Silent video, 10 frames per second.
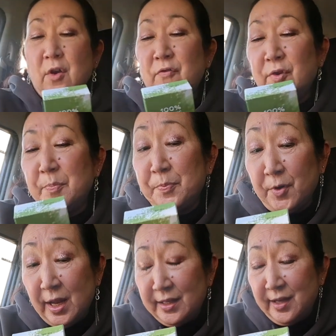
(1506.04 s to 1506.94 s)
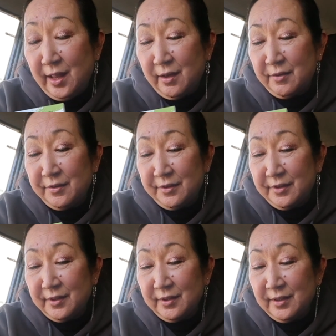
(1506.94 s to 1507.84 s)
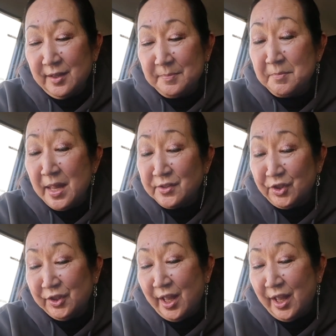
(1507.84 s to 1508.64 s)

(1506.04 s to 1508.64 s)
for brain health, mental